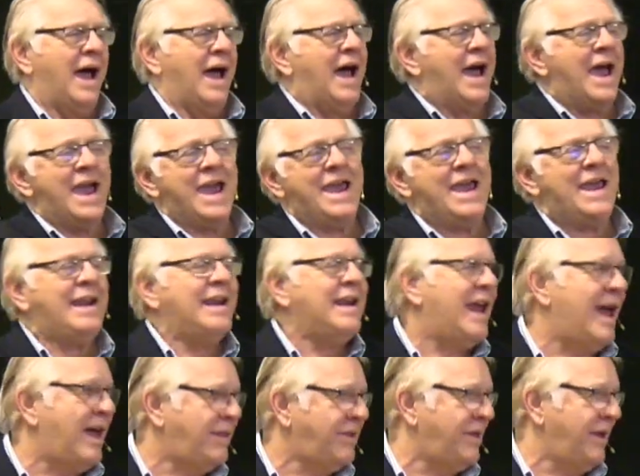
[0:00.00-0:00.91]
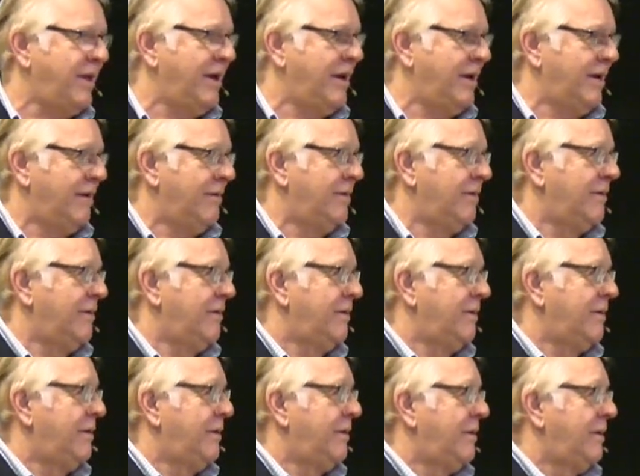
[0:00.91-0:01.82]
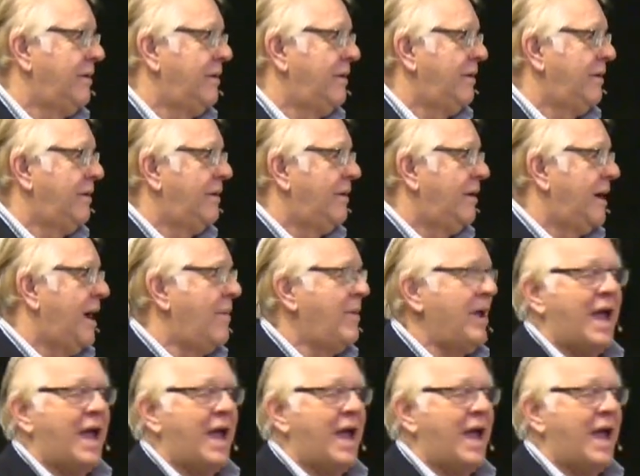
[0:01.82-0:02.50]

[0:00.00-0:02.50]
I ain't nothing. I